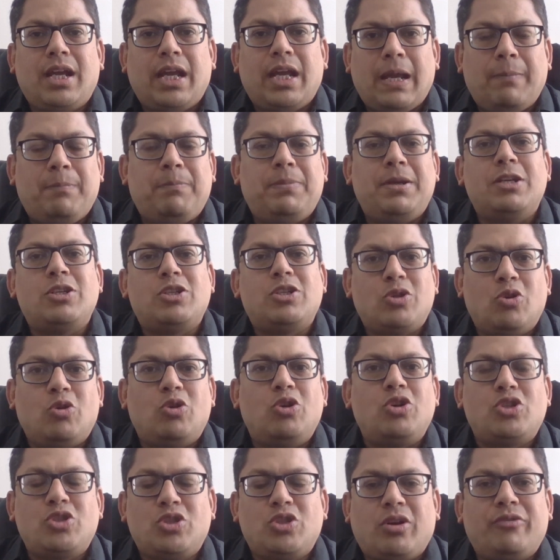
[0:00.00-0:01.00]

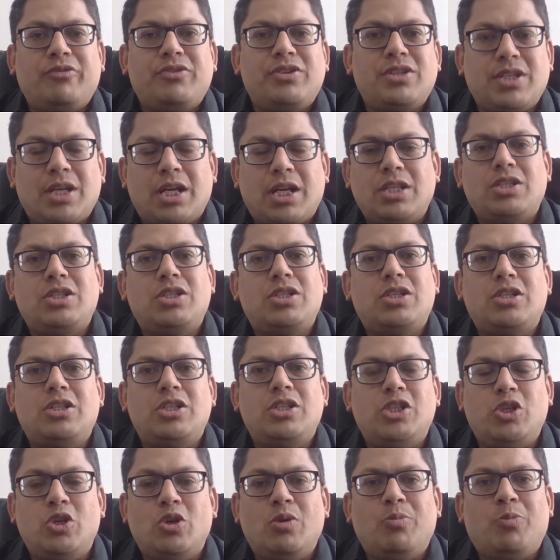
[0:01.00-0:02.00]
episodes of such
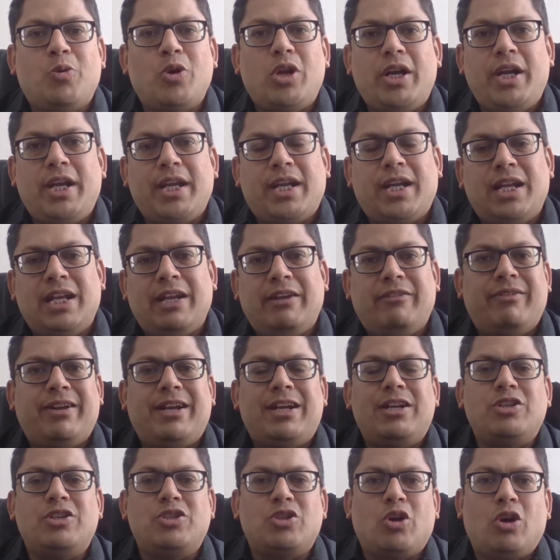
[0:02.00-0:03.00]
geopolitical
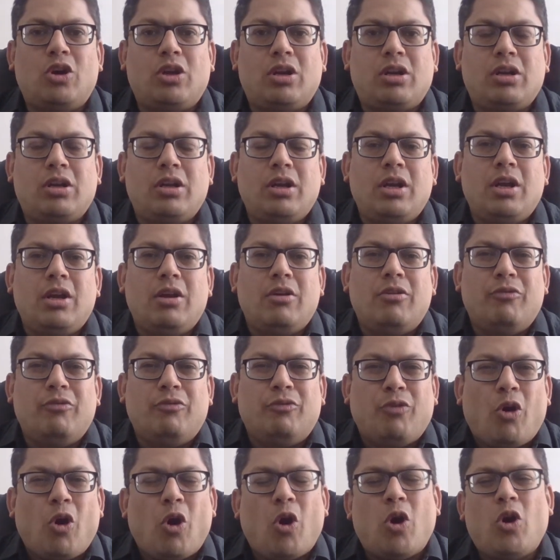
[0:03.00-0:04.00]
events or
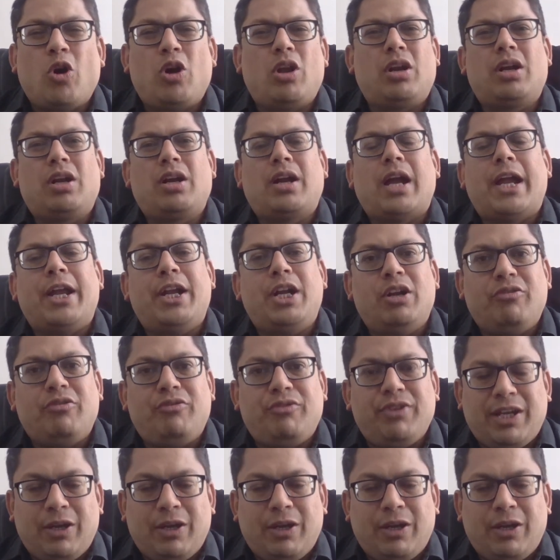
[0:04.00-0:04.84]
war kind of